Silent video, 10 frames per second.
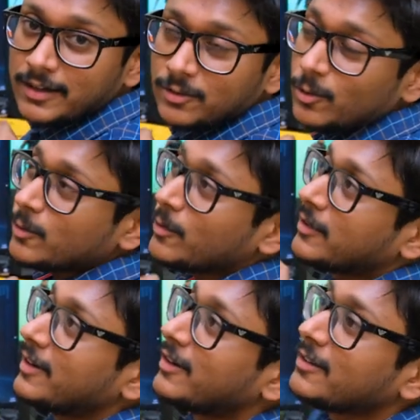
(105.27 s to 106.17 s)
has also
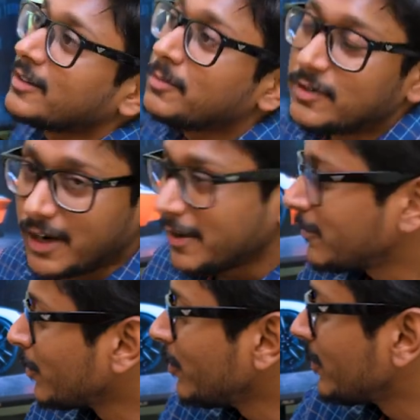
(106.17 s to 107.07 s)
sent us some dry
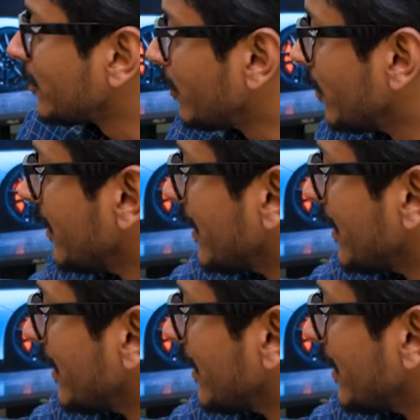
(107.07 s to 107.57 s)
fruits. So